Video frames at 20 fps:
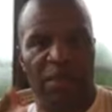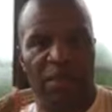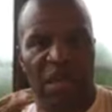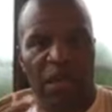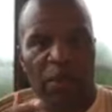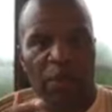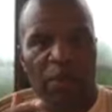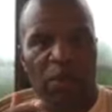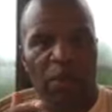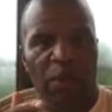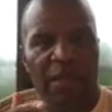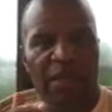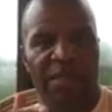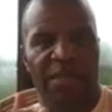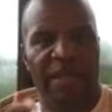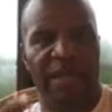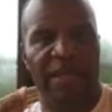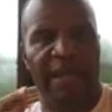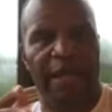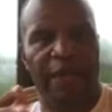a couple people want me to
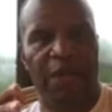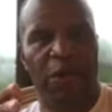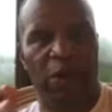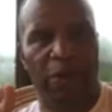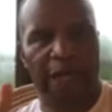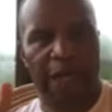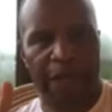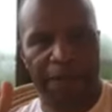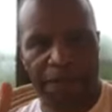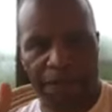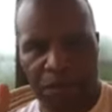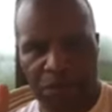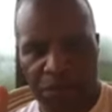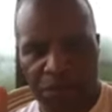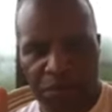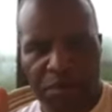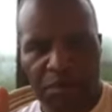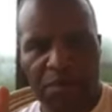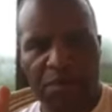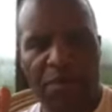say that. Okay.
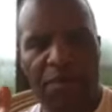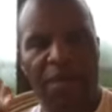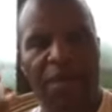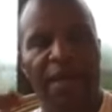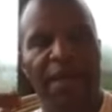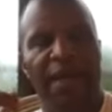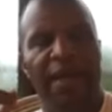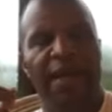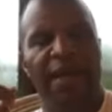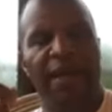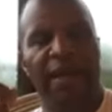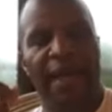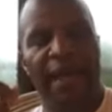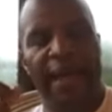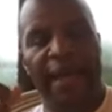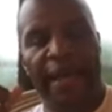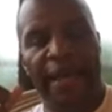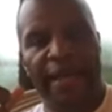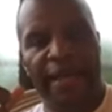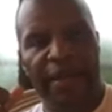
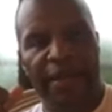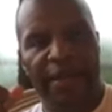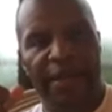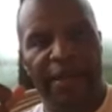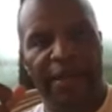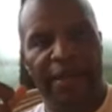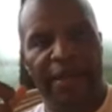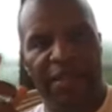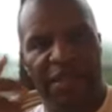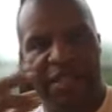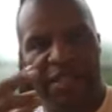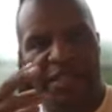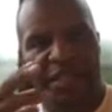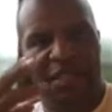A this is the